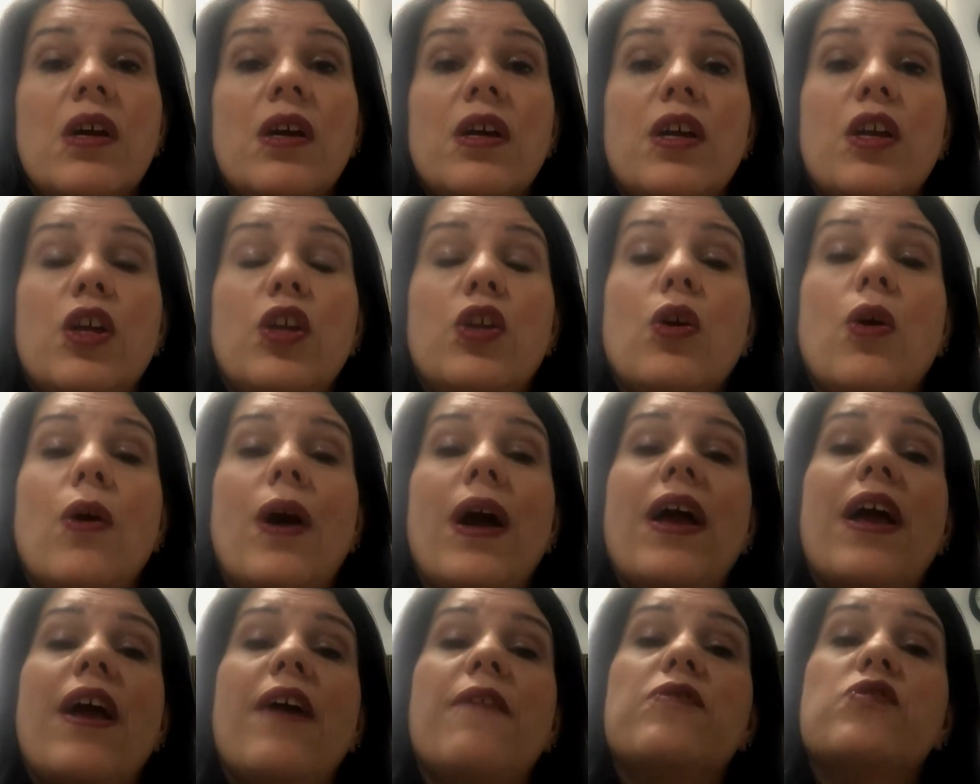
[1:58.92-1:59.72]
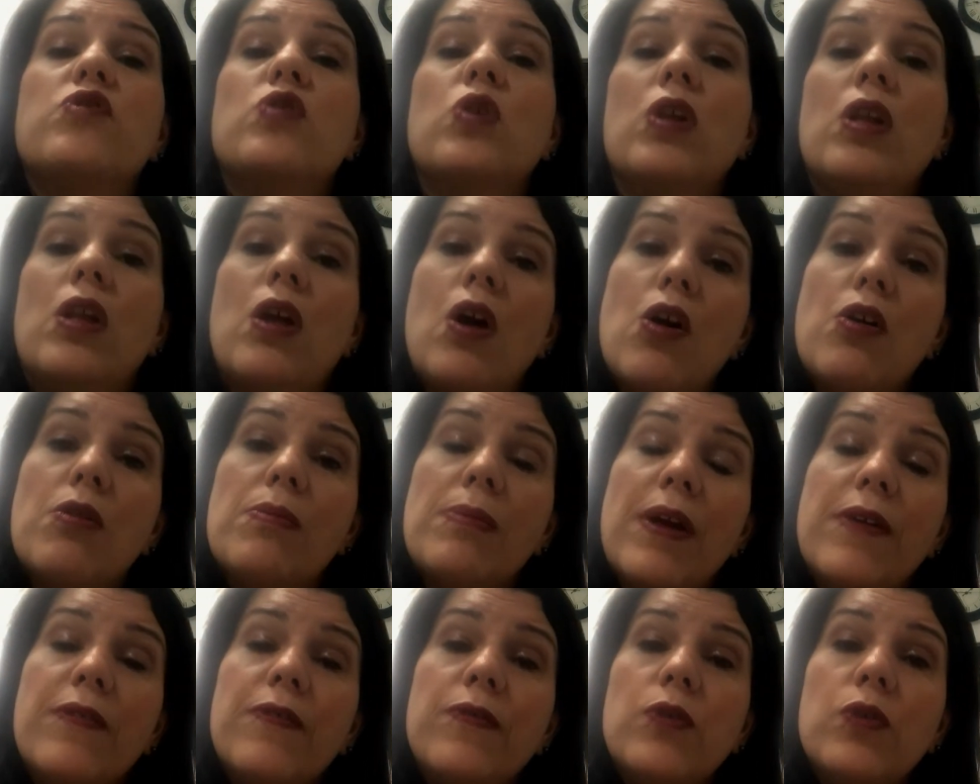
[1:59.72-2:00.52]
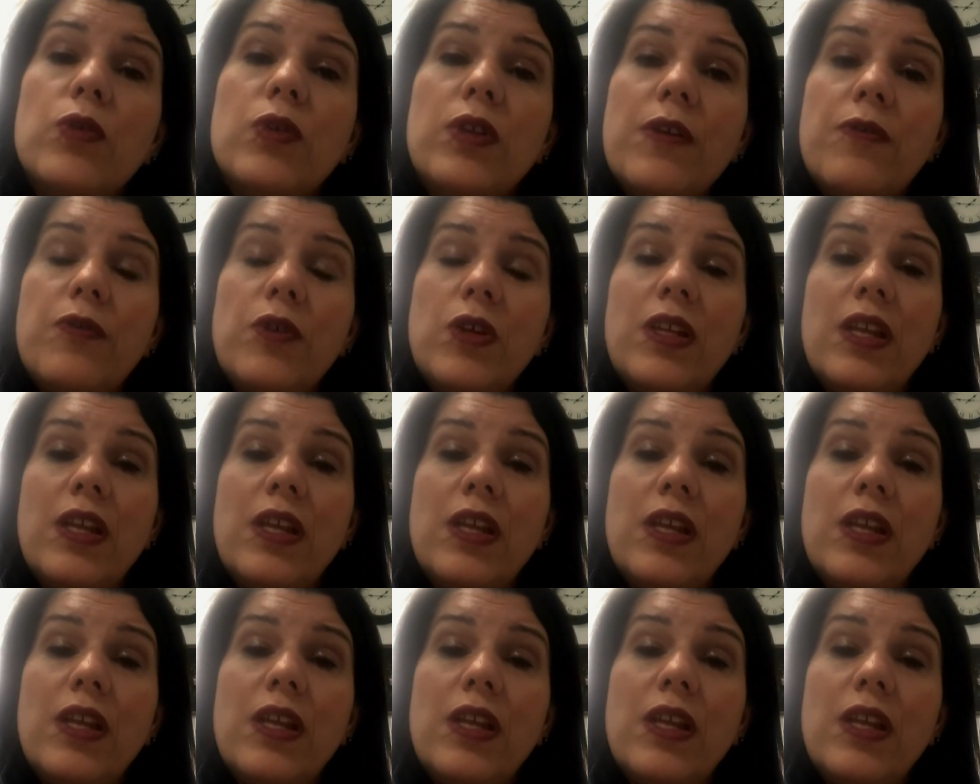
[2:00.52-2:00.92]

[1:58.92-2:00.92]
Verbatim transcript: You know, I have to log my food every